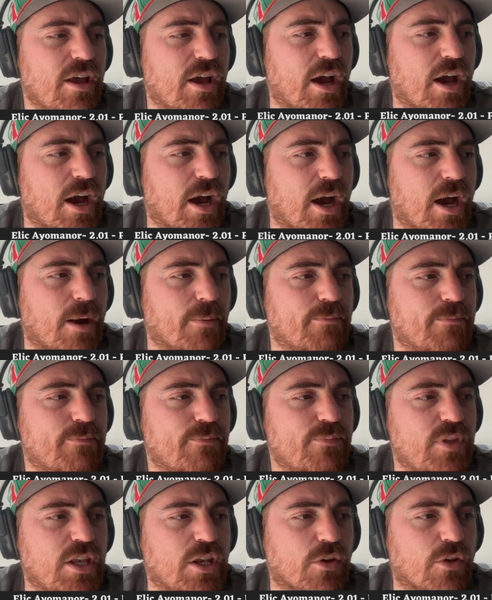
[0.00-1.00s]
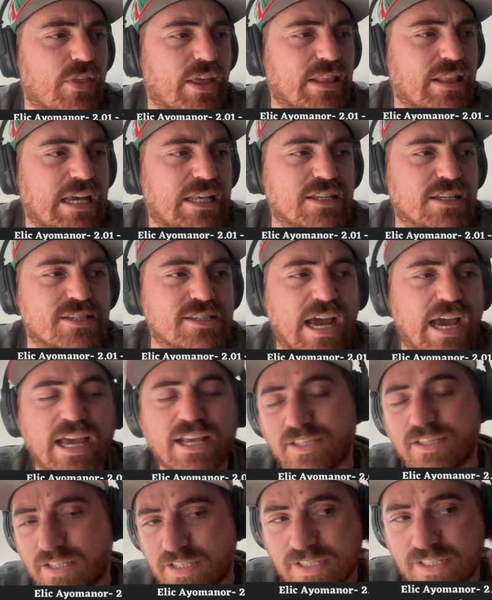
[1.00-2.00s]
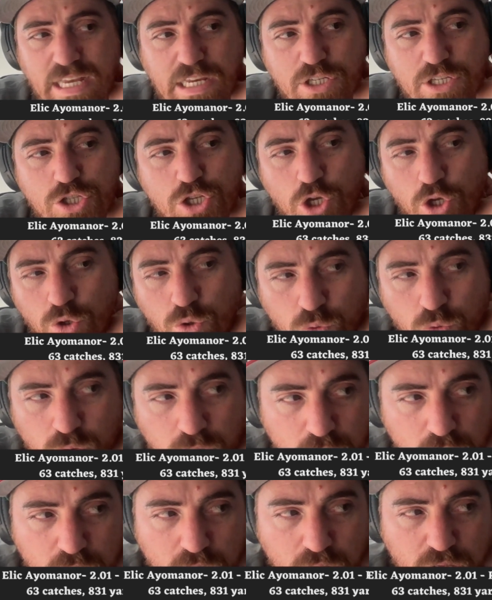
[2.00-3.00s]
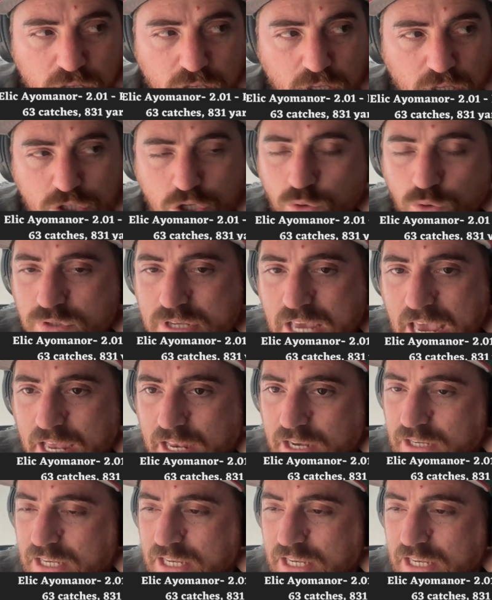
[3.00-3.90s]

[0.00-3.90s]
They like the size, the 6'2", 210.